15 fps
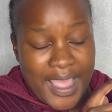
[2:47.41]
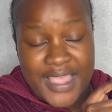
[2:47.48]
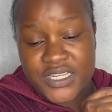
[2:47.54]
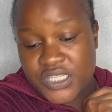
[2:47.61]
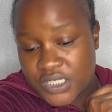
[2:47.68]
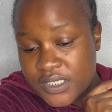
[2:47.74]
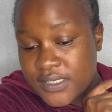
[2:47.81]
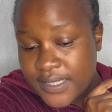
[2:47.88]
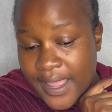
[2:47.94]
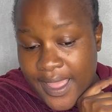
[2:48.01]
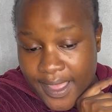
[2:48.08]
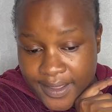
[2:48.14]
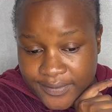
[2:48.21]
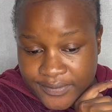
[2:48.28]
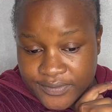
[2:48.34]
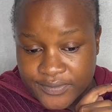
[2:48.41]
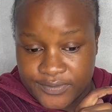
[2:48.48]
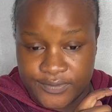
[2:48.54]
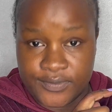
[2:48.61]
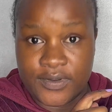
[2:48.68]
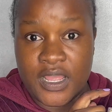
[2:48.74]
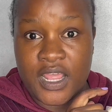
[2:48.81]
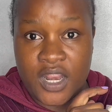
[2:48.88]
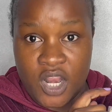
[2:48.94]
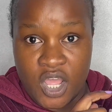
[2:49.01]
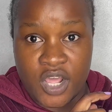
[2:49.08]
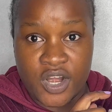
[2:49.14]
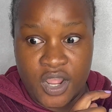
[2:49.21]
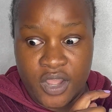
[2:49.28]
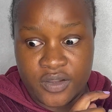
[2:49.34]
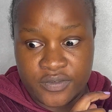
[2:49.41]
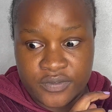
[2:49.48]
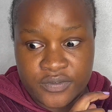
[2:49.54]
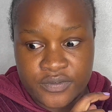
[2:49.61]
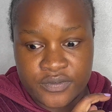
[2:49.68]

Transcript: I just have a lot of